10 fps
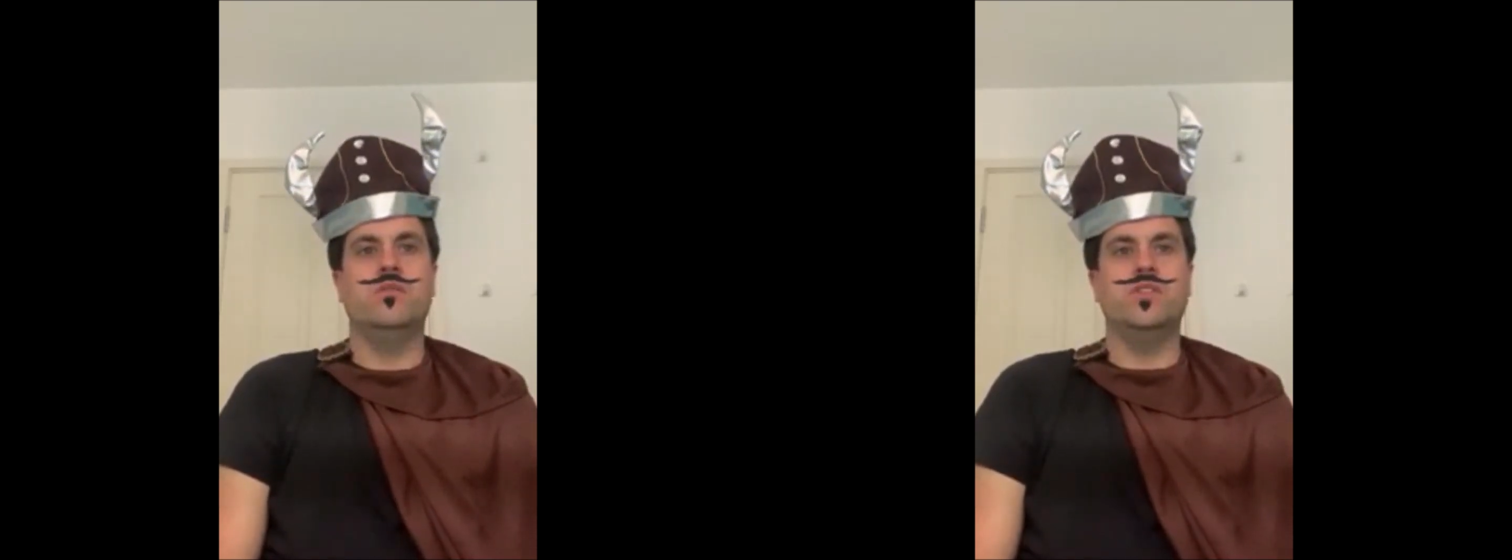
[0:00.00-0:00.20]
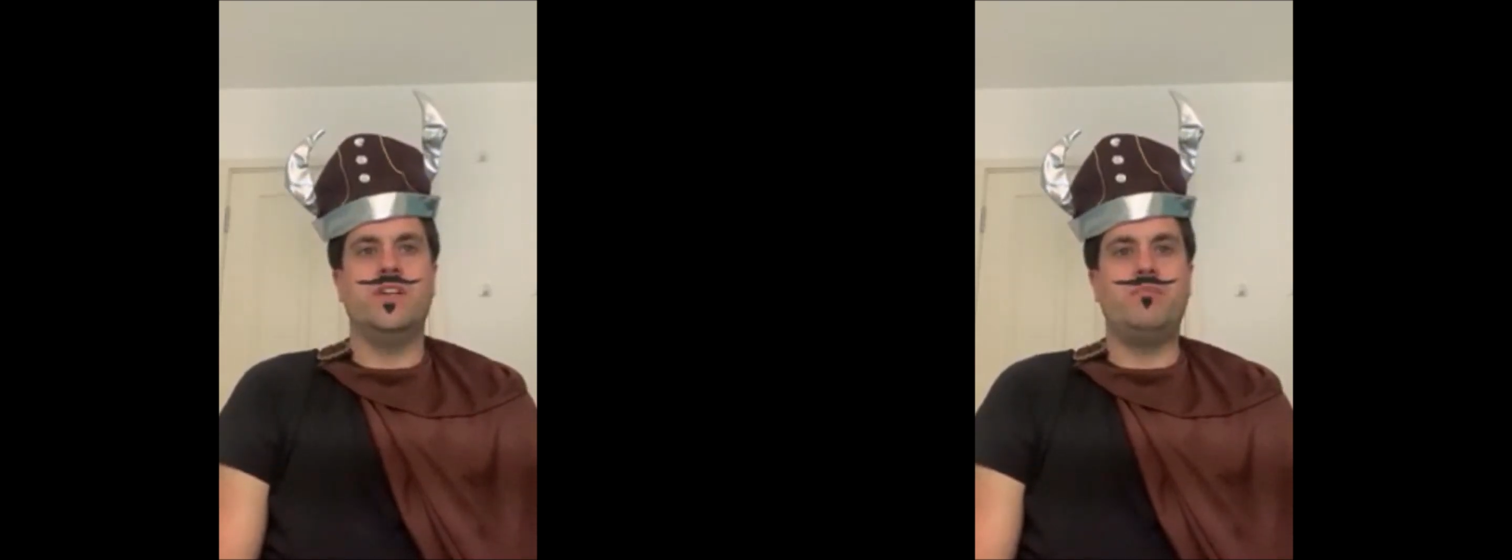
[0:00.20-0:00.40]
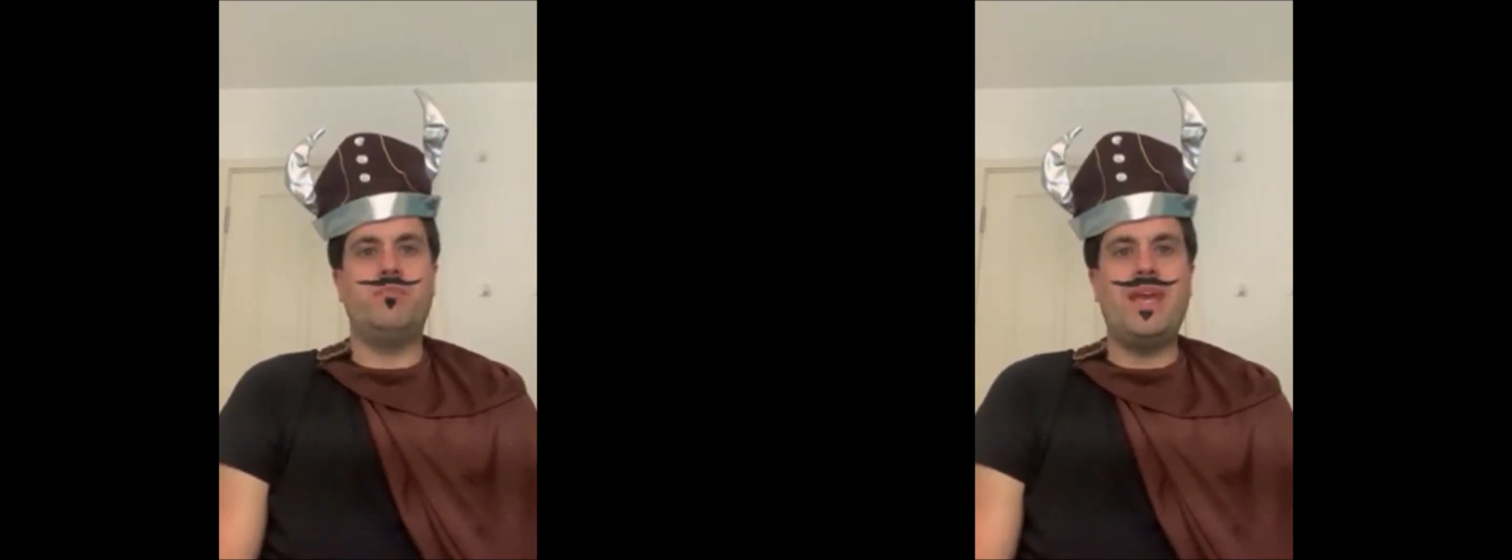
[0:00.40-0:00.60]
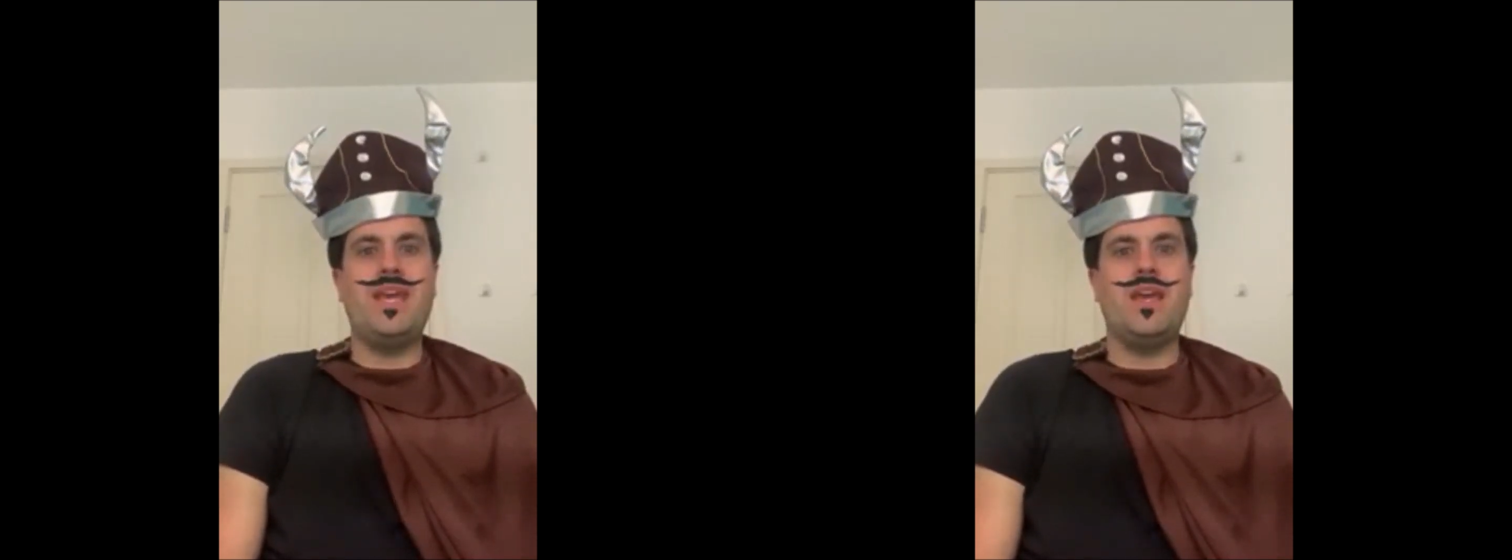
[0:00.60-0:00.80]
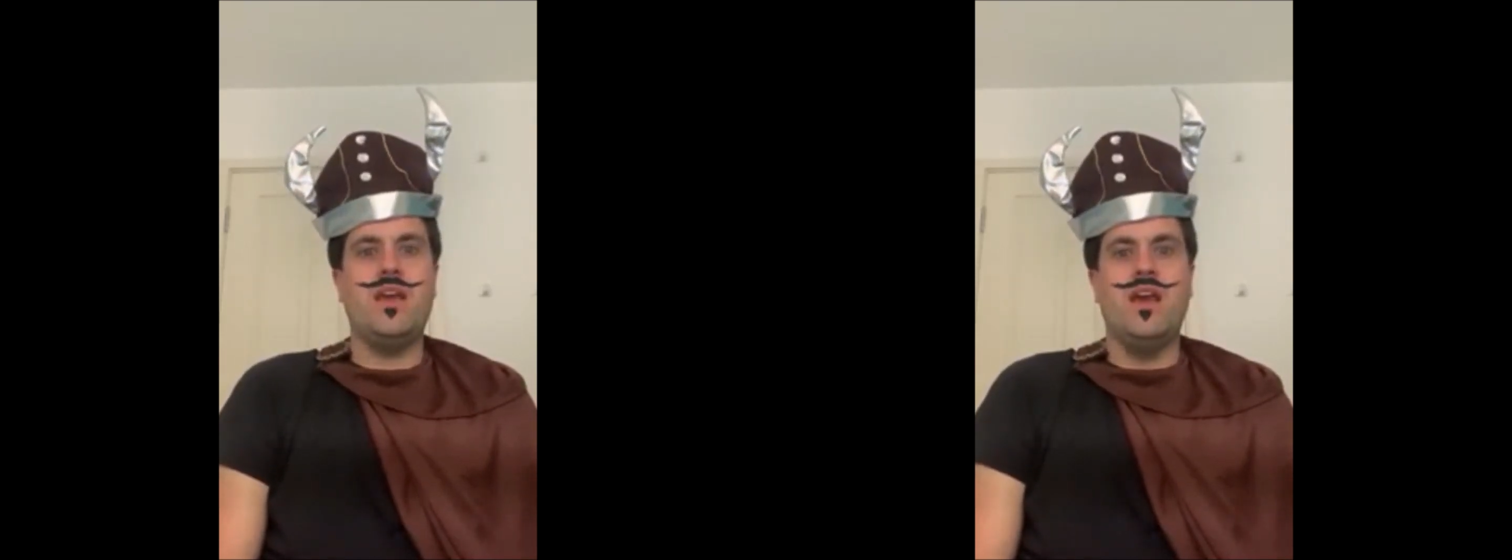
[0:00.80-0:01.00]
Is it
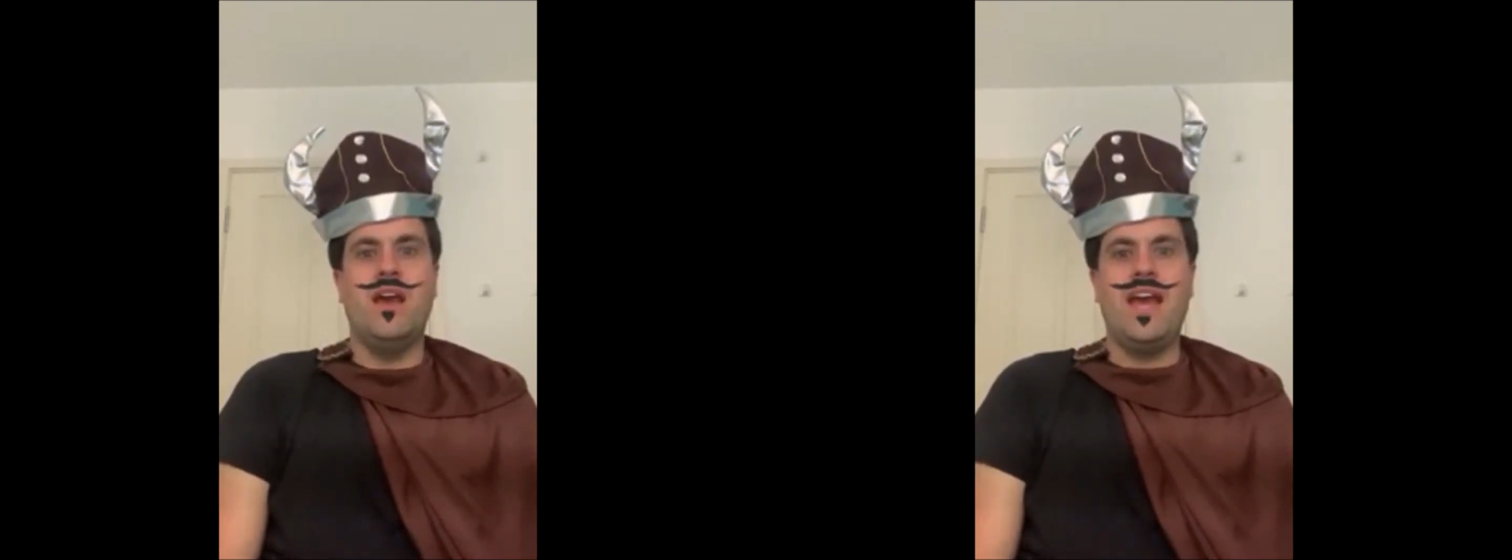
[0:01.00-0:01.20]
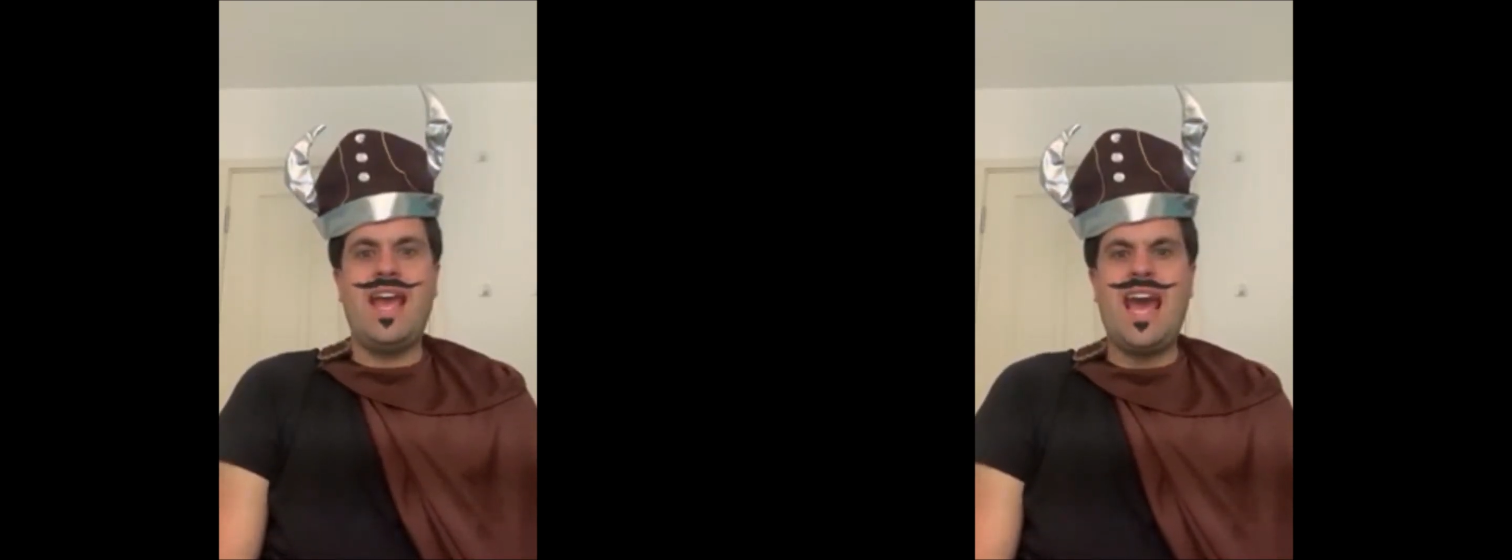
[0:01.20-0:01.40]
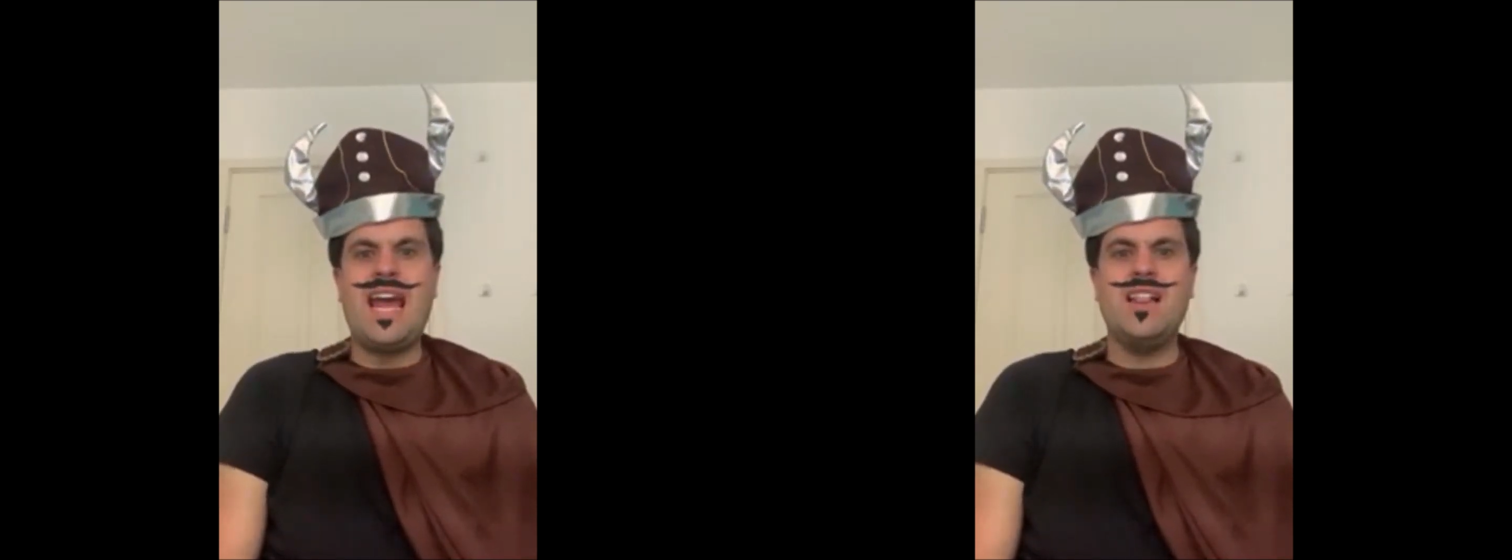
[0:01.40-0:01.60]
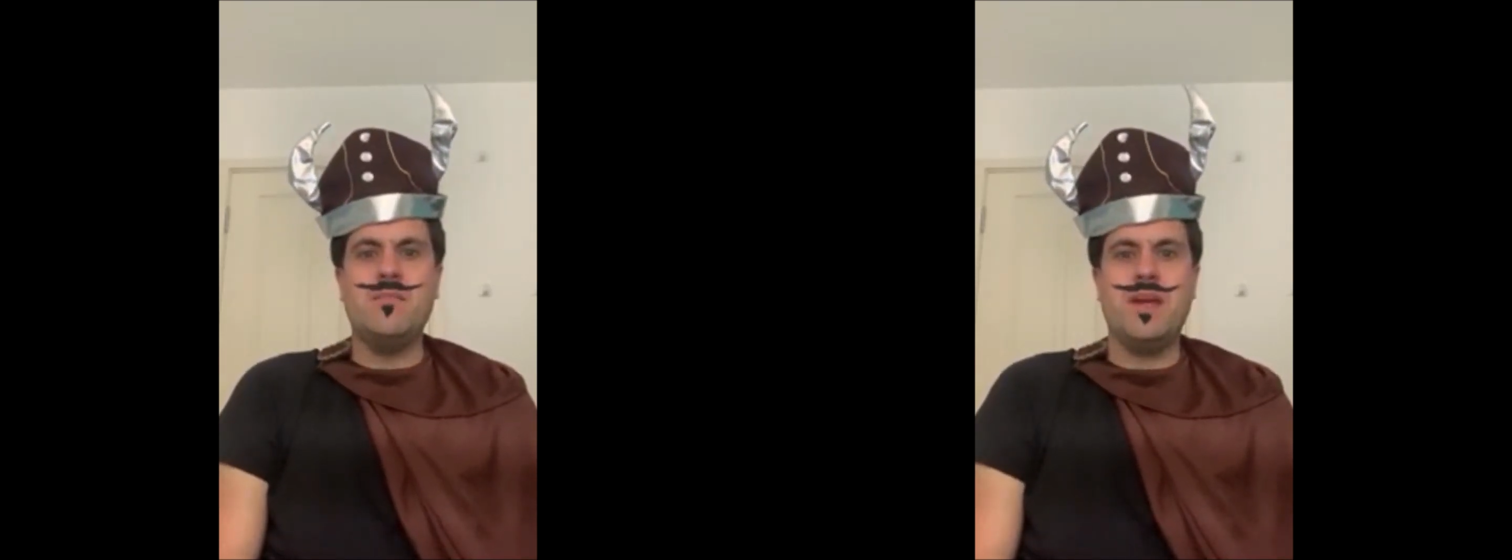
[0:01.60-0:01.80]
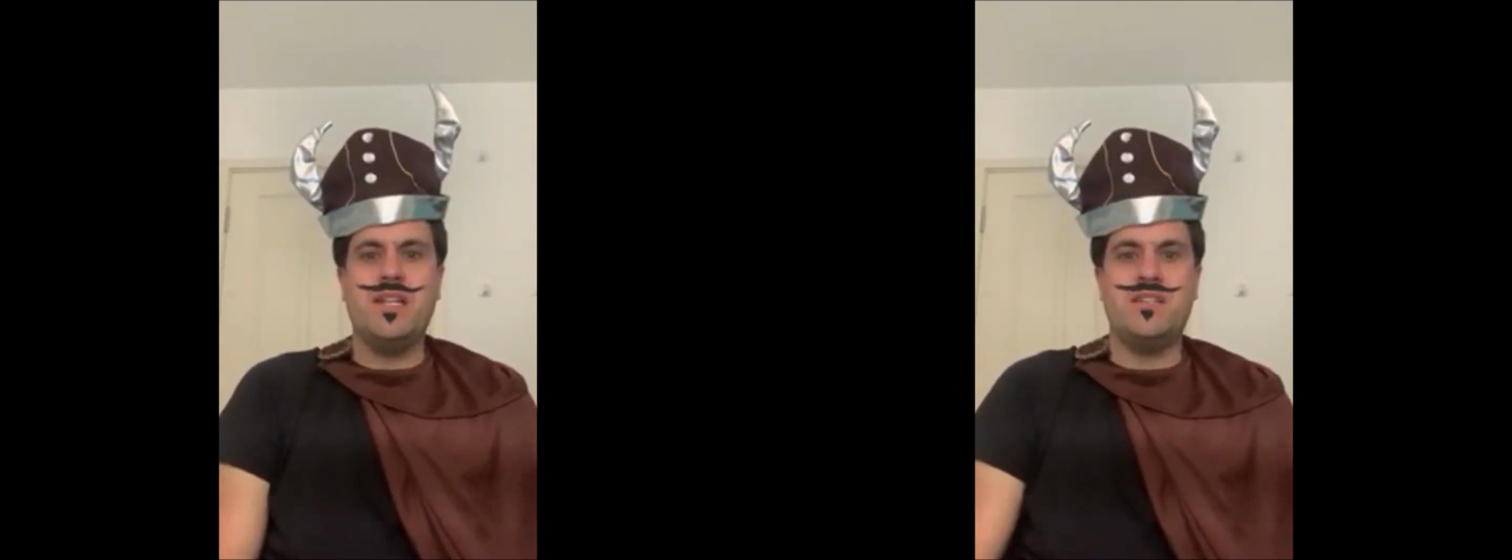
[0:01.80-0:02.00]
B, a
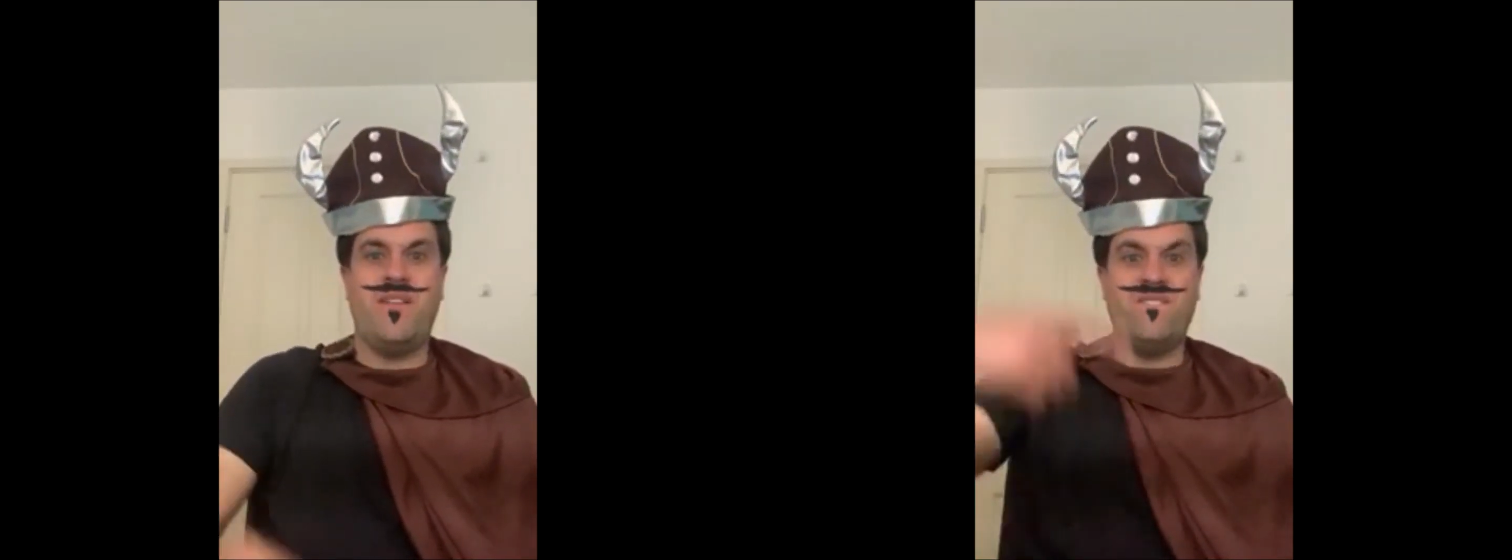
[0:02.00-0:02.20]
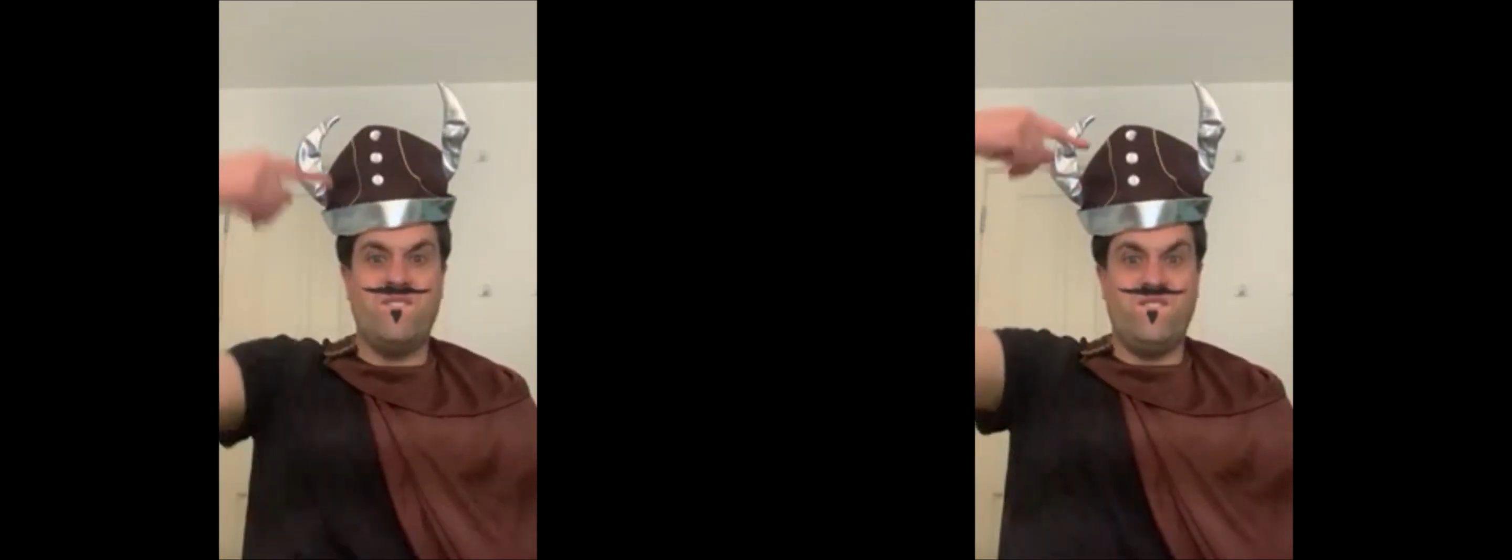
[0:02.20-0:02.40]
helmet?